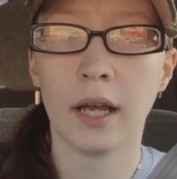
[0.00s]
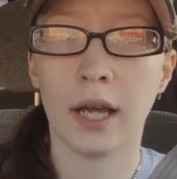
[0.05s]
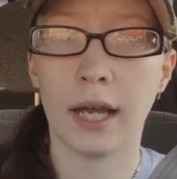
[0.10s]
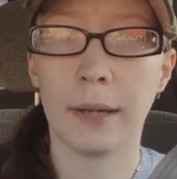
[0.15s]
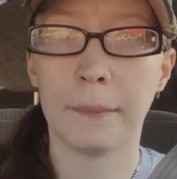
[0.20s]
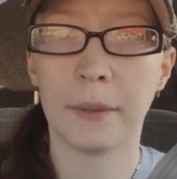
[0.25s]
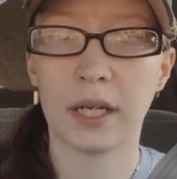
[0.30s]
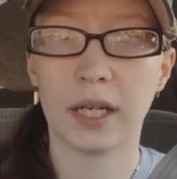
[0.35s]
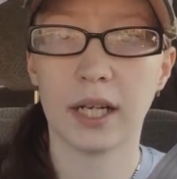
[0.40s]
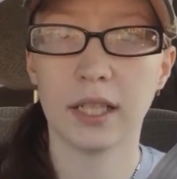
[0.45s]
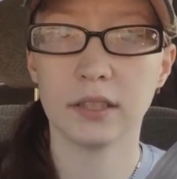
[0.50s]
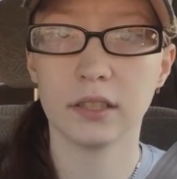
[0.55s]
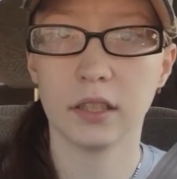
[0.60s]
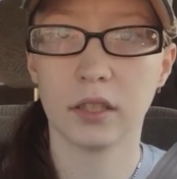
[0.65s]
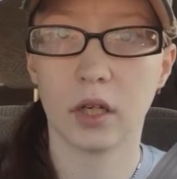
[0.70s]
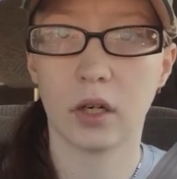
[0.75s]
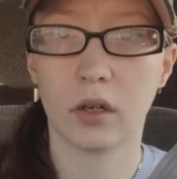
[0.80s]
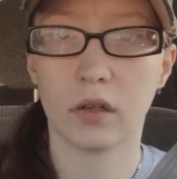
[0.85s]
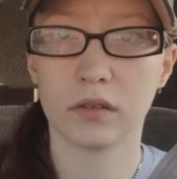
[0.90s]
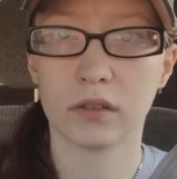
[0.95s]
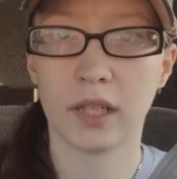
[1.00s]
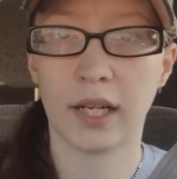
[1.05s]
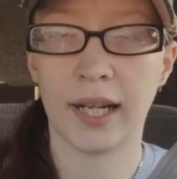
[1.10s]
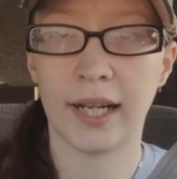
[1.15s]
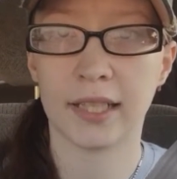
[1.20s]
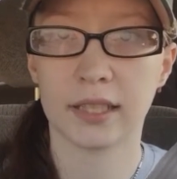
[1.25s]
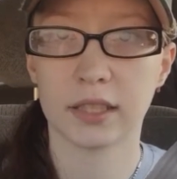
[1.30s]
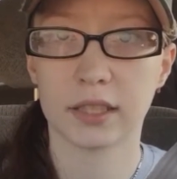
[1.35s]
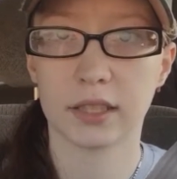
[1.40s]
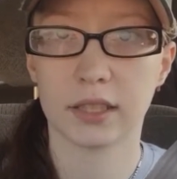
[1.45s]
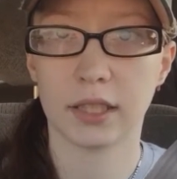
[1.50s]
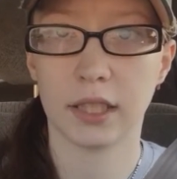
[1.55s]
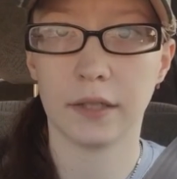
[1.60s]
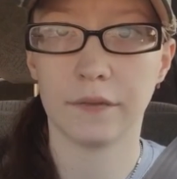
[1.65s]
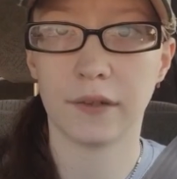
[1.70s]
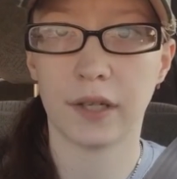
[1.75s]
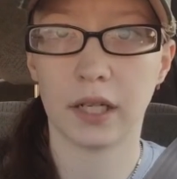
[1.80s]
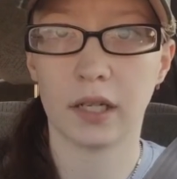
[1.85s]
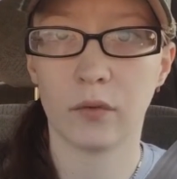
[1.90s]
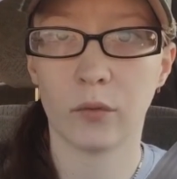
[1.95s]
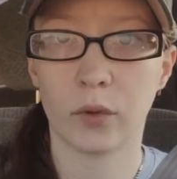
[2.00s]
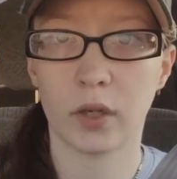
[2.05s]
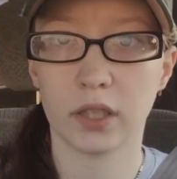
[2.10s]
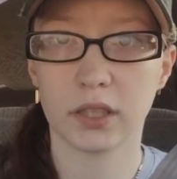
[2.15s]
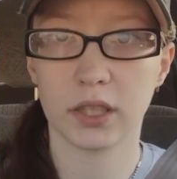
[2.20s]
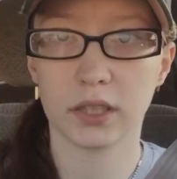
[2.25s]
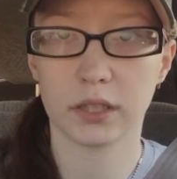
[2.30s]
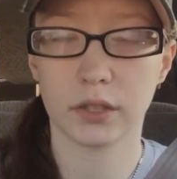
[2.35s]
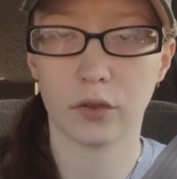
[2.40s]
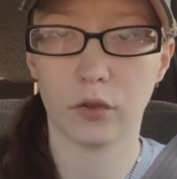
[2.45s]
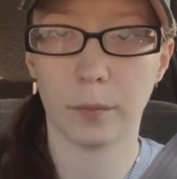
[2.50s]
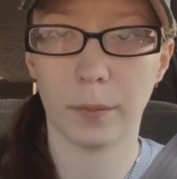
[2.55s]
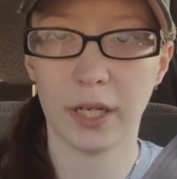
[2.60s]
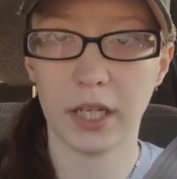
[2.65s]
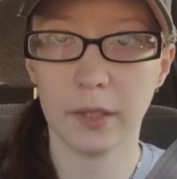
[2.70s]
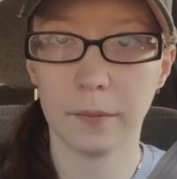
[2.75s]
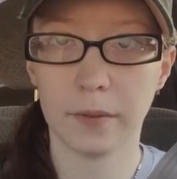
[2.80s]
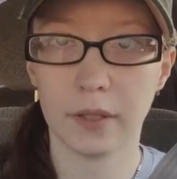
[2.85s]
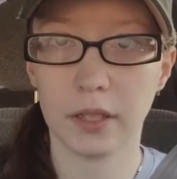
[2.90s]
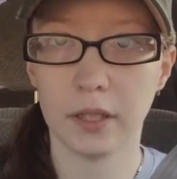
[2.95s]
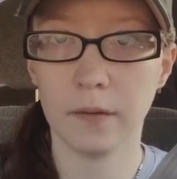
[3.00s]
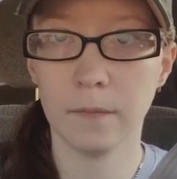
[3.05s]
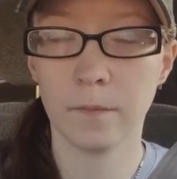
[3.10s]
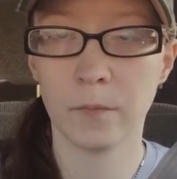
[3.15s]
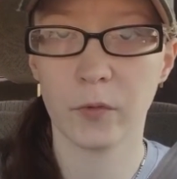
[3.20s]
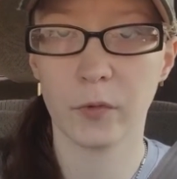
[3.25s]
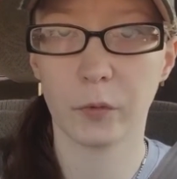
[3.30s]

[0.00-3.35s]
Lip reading: and my cousin calls and asks if I can watch his little baby